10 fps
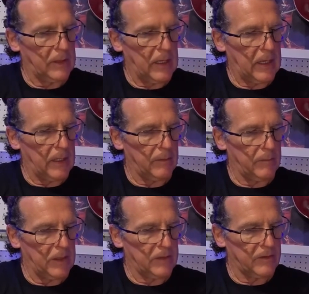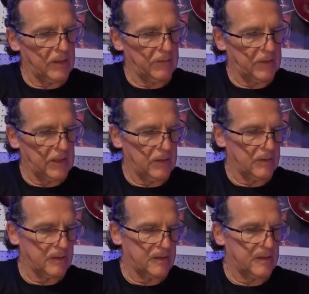at. Make sure everything
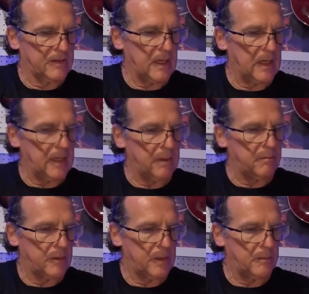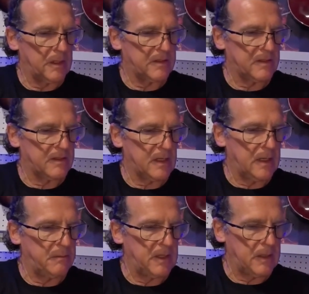looks the same. Pretty much the
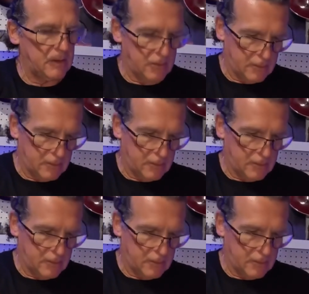same deal.